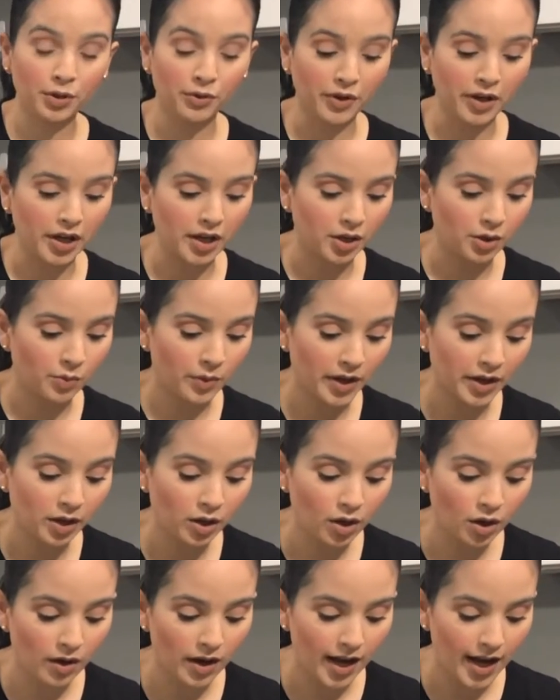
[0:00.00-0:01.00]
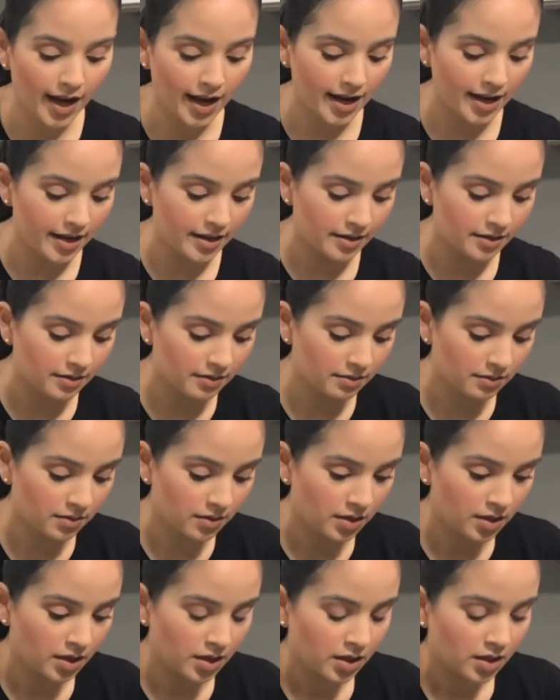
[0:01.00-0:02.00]
pureed, you want to go ahead,
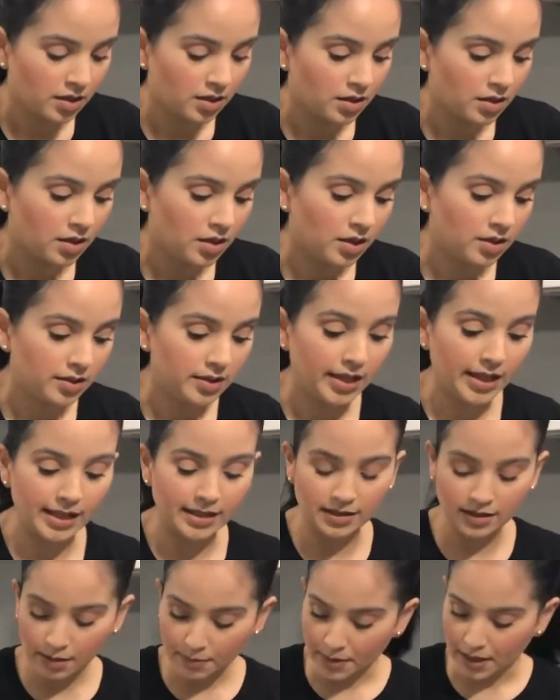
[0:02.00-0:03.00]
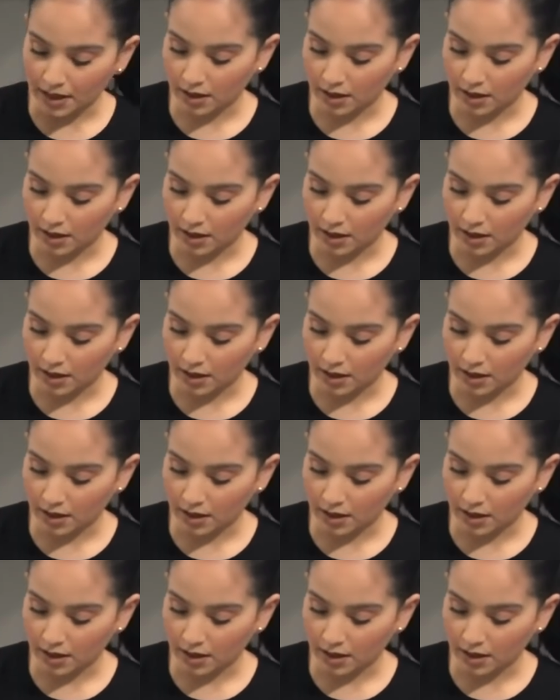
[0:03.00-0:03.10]
take some